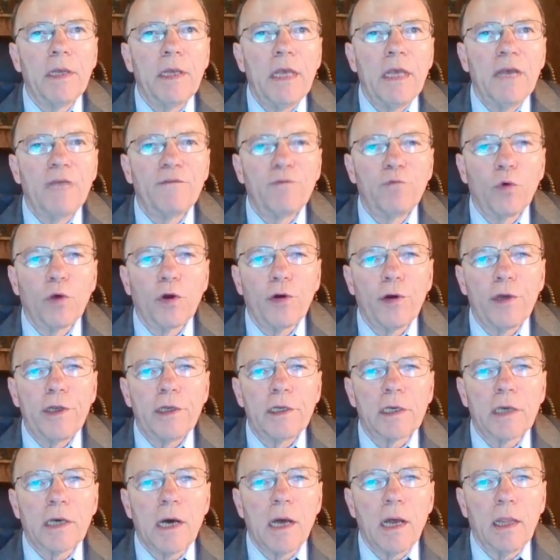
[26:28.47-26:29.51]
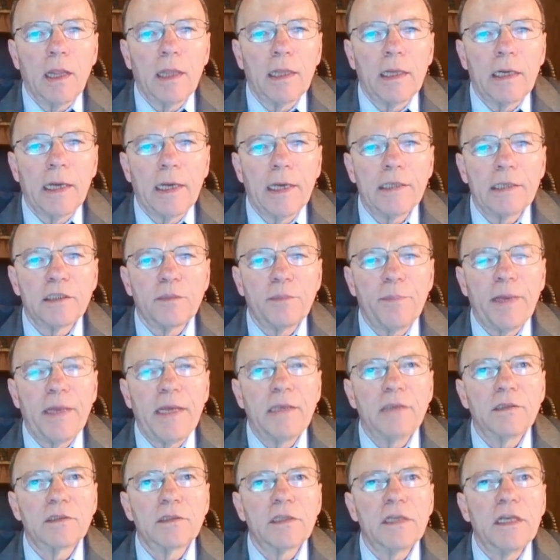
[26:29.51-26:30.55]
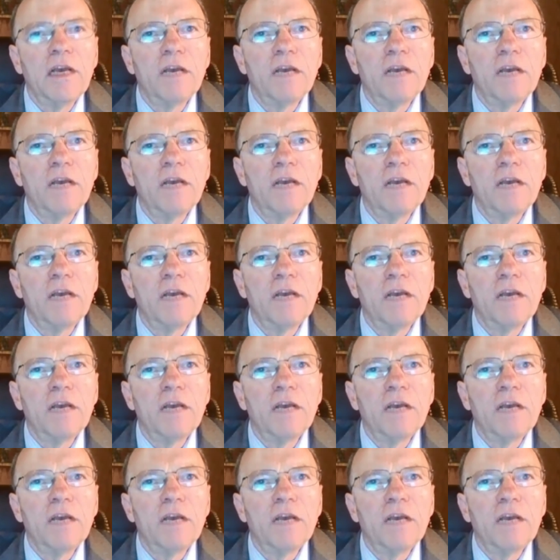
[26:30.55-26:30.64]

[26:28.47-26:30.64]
if we're going to colonize space,